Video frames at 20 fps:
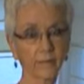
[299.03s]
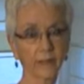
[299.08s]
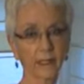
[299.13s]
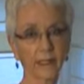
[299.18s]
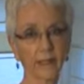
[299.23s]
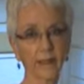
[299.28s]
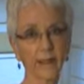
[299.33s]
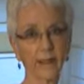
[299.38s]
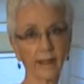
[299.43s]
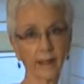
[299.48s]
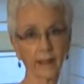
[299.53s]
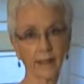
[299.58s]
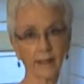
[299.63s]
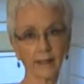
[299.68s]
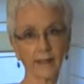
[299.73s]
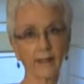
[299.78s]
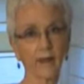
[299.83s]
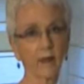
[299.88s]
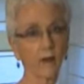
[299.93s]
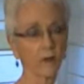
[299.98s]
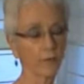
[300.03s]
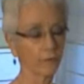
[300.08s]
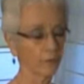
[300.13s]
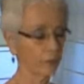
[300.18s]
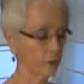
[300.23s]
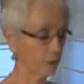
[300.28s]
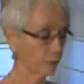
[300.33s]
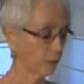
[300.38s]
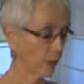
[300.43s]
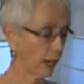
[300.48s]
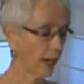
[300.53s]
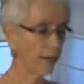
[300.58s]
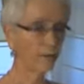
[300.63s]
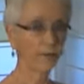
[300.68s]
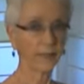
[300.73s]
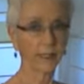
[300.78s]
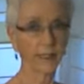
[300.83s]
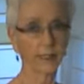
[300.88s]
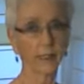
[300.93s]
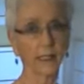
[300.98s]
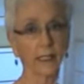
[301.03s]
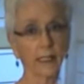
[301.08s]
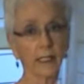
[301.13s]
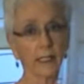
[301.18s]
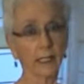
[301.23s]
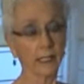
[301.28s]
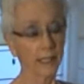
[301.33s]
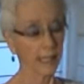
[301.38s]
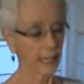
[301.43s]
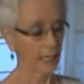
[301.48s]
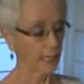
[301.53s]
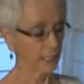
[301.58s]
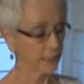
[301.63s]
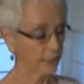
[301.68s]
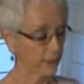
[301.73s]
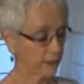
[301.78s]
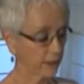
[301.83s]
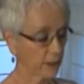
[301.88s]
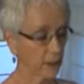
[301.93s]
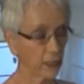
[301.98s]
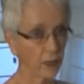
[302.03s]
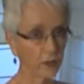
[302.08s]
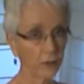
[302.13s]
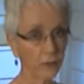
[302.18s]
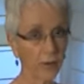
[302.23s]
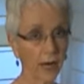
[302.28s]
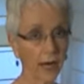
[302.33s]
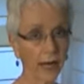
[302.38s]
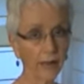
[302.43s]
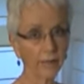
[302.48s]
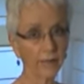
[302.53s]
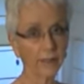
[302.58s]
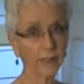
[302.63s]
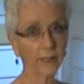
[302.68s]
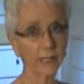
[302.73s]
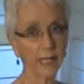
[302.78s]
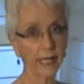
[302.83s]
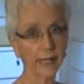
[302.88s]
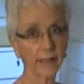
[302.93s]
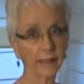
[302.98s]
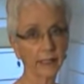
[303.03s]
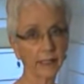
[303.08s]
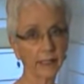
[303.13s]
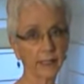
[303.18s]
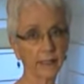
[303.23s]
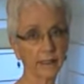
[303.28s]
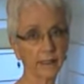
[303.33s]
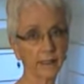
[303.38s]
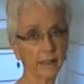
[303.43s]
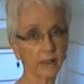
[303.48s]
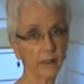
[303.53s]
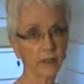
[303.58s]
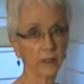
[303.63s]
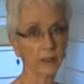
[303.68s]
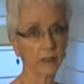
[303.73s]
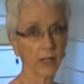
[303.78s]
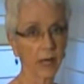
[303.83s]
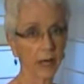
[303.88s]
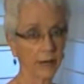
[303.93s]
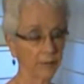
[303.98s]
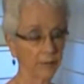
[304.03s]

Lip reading: Then, for driving, it's the driving leg that gets under a lot of